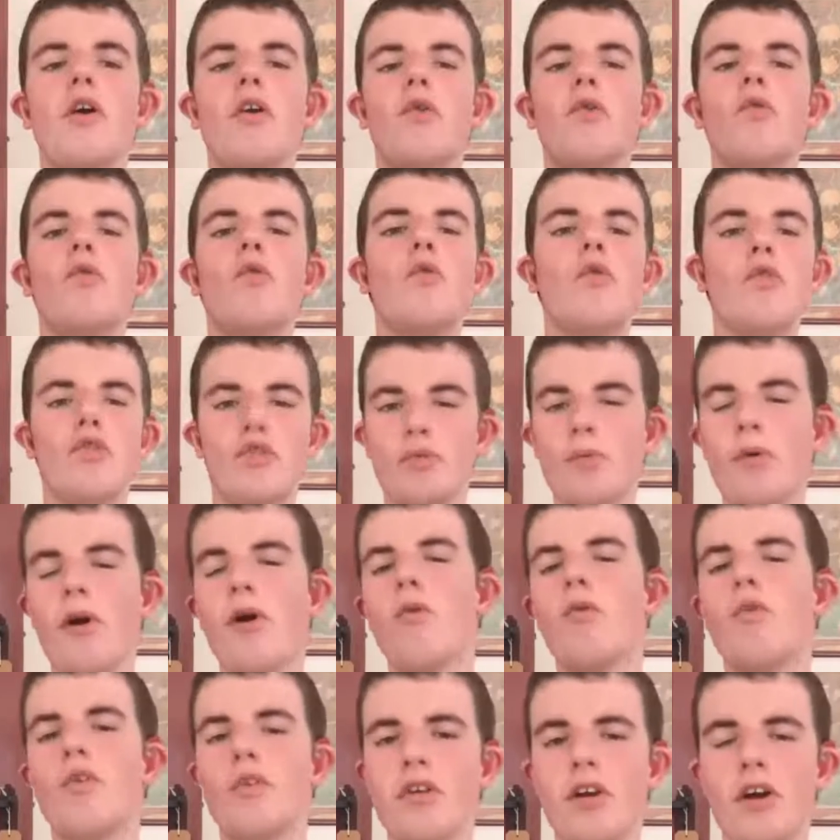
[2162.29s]
laws
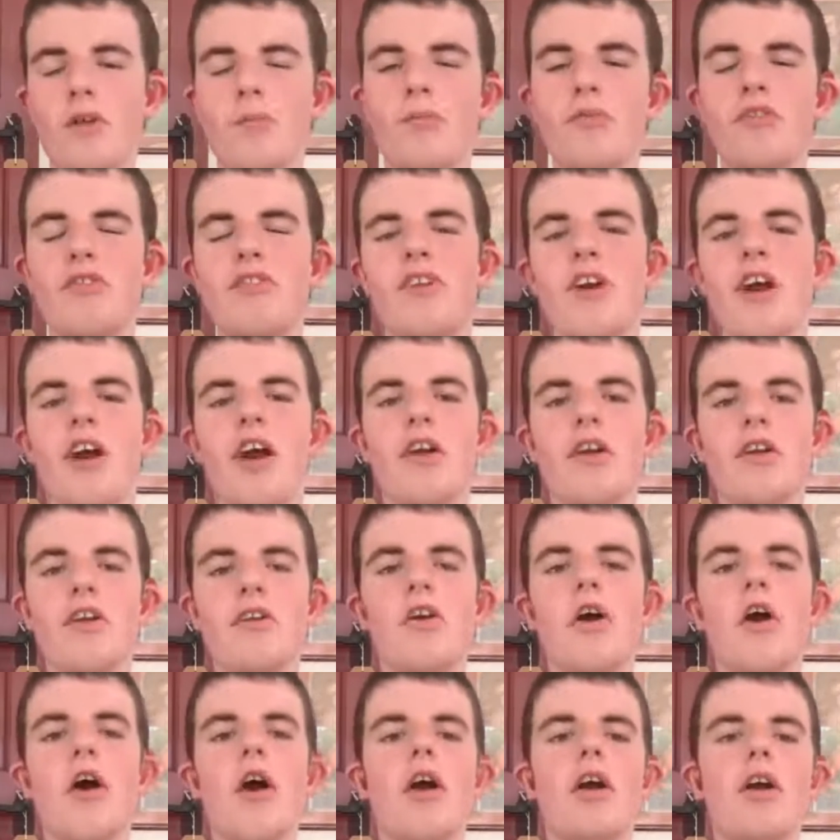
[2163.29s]
about what governments can
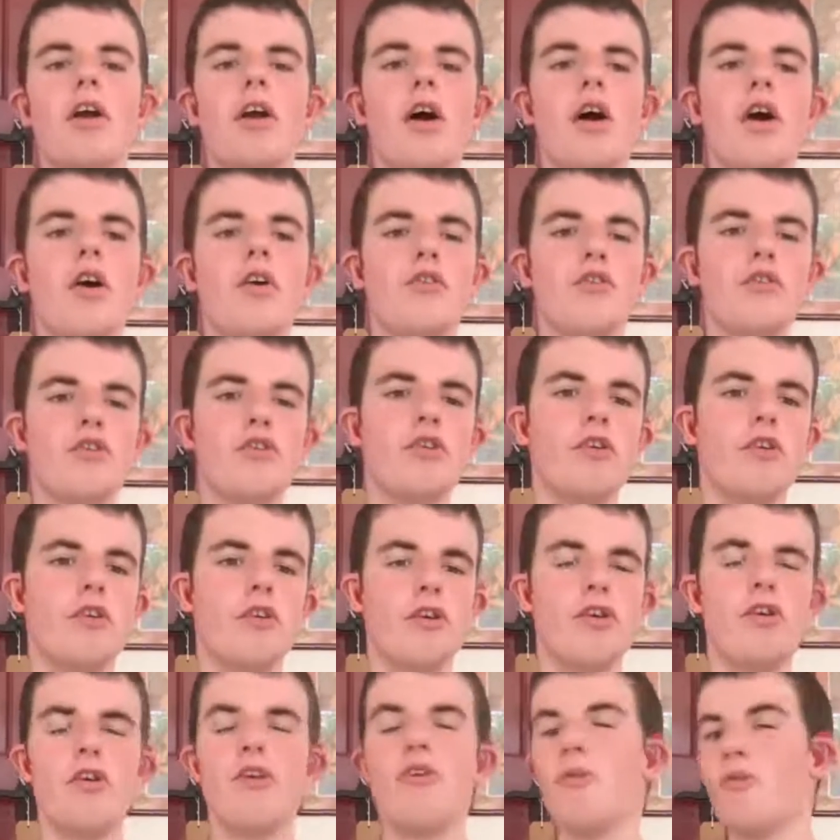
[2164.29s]
and can't do,
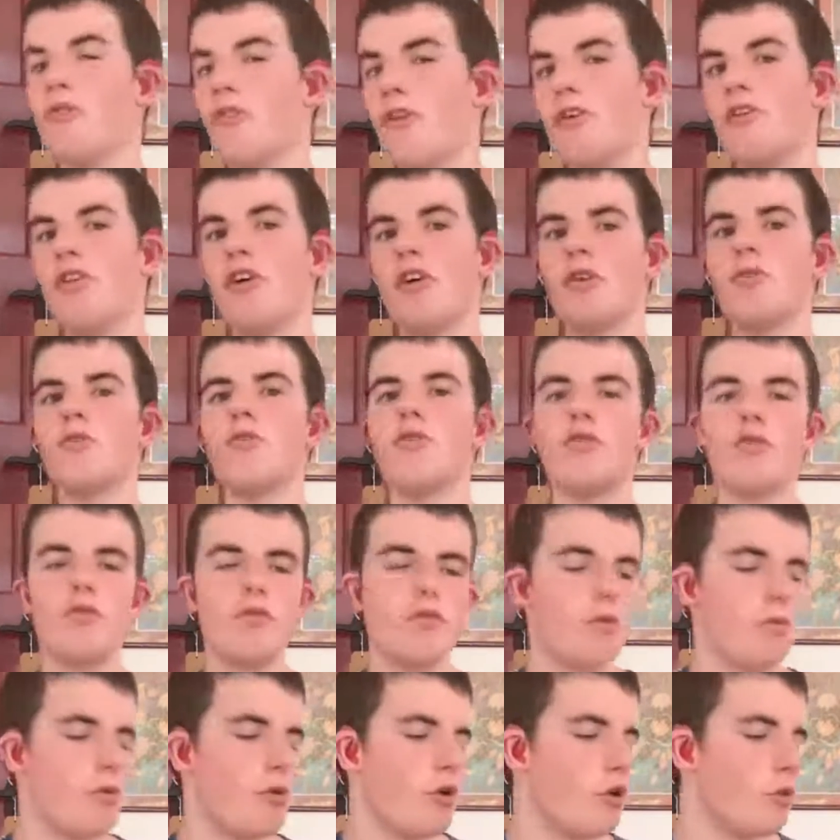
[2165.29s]
even though they can
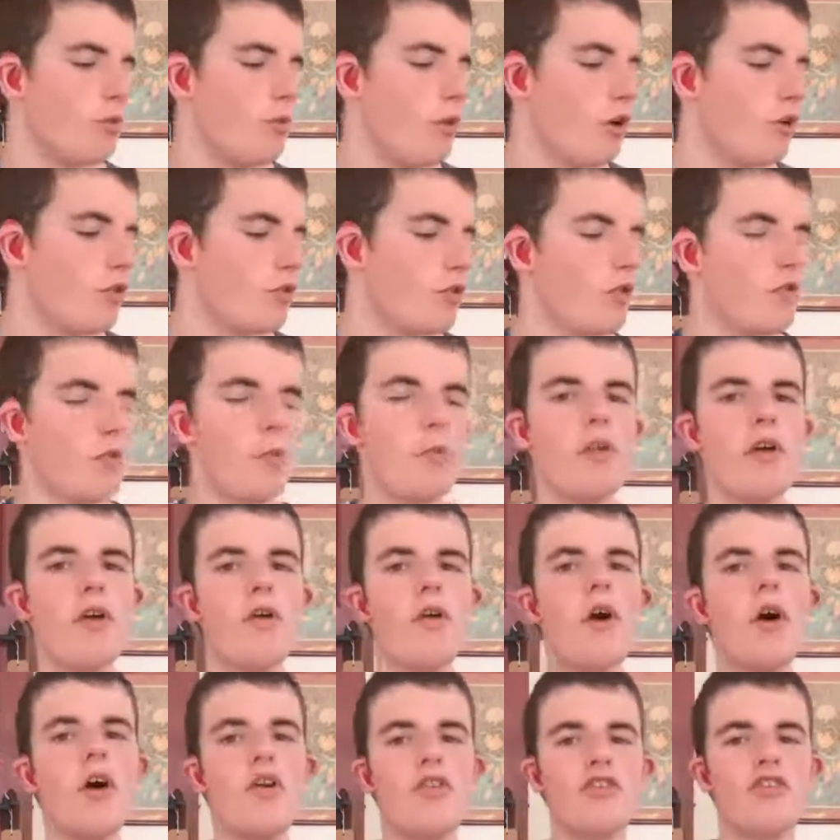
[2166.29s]
sort of repeal most laws, but
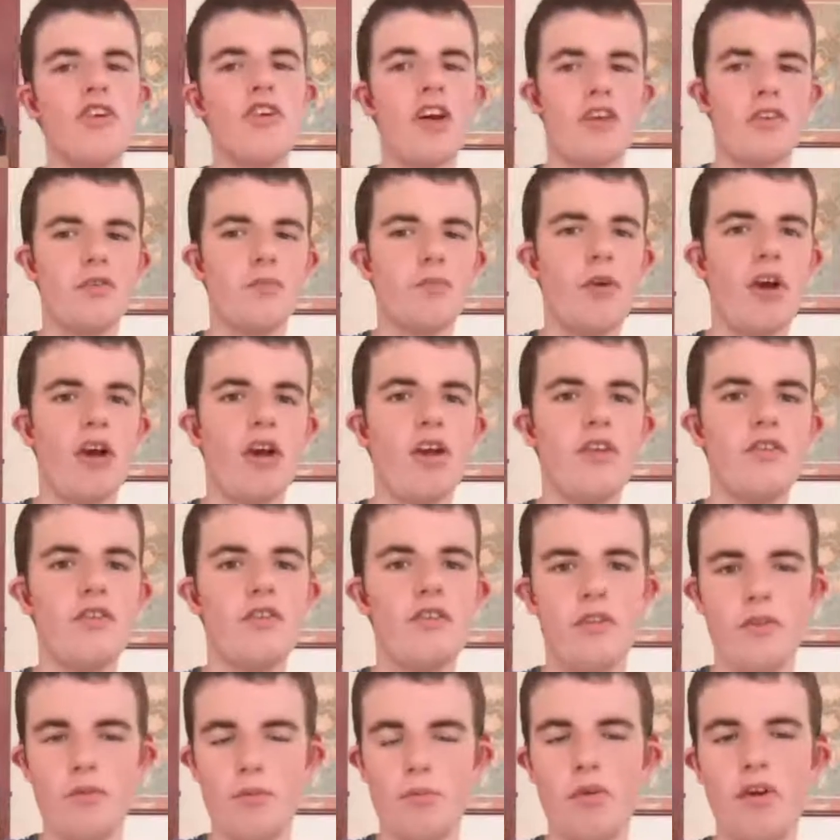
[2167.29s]
there are checks and
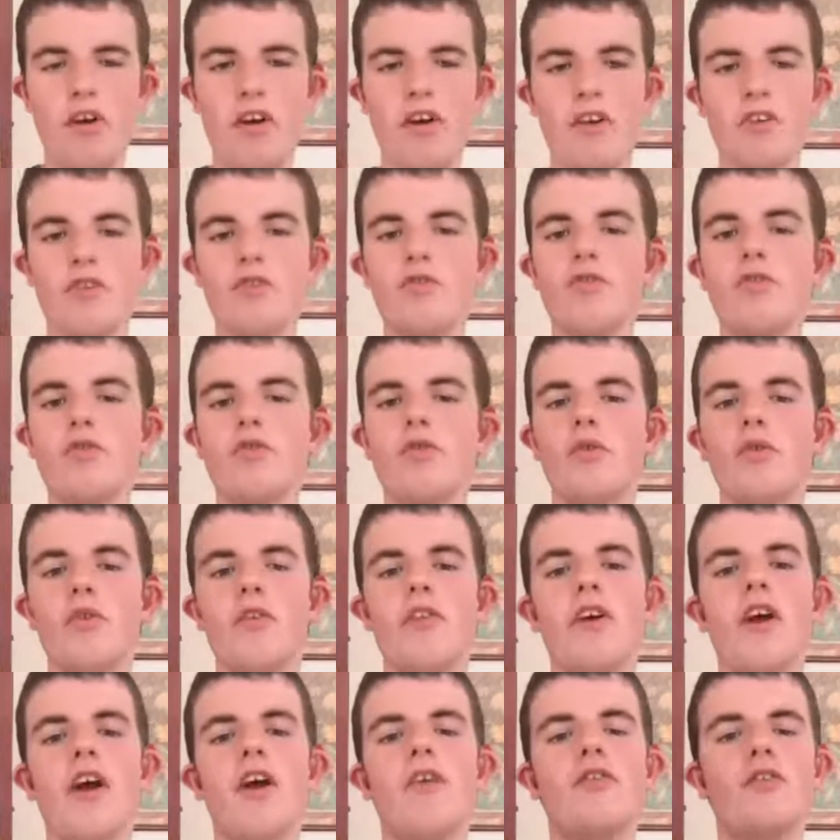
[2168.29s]
balances in place to ensure
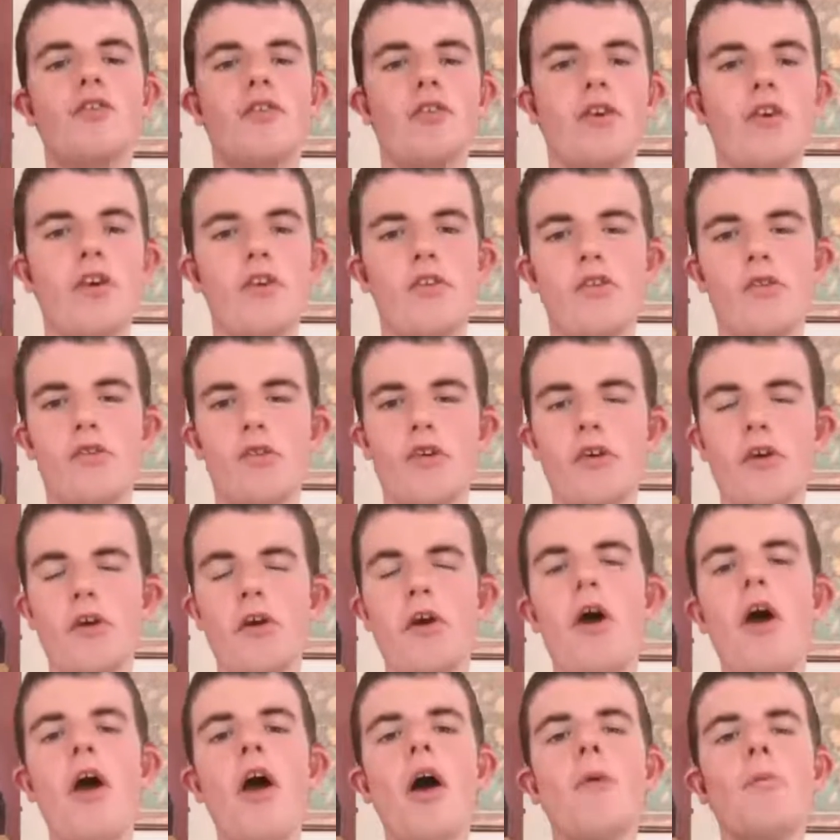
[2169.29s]
that they have to go
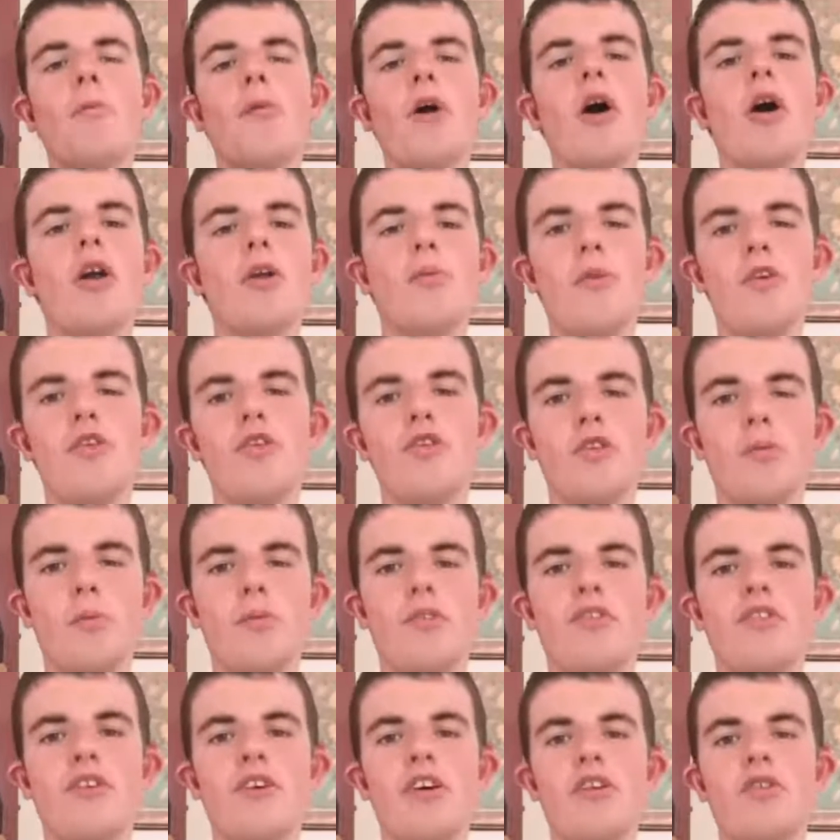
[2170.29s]
through parliamentary
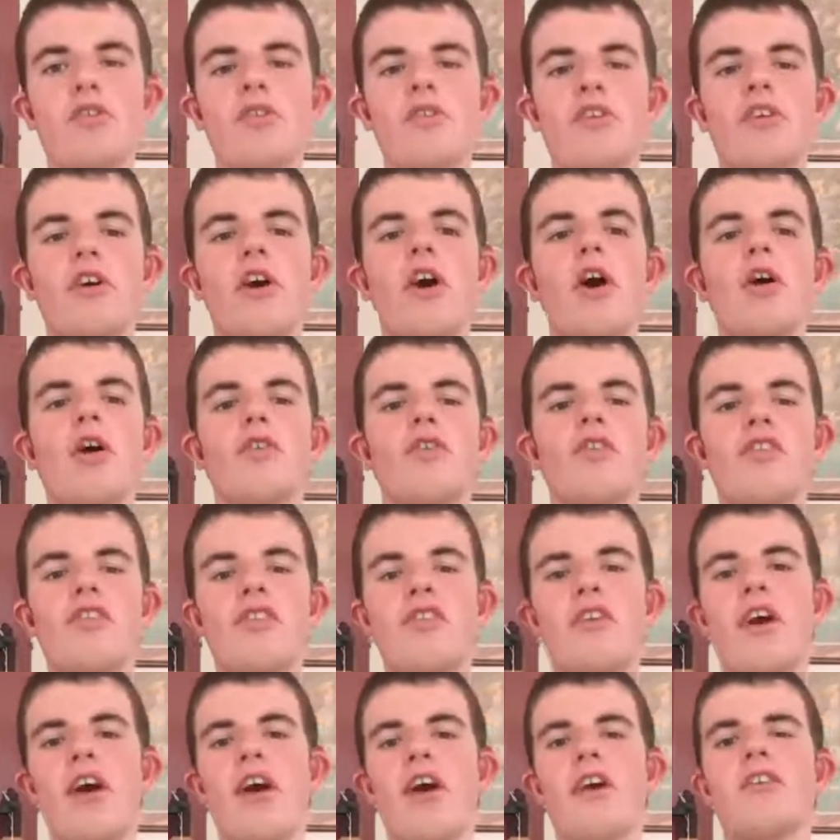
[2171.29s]
procedure and can't just
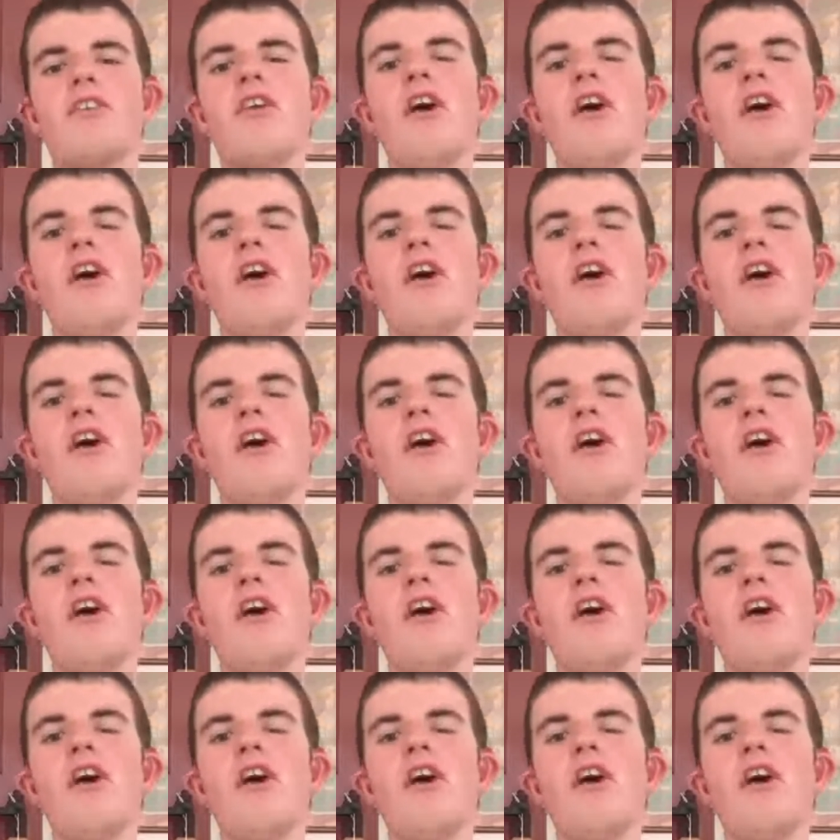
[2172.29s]
enact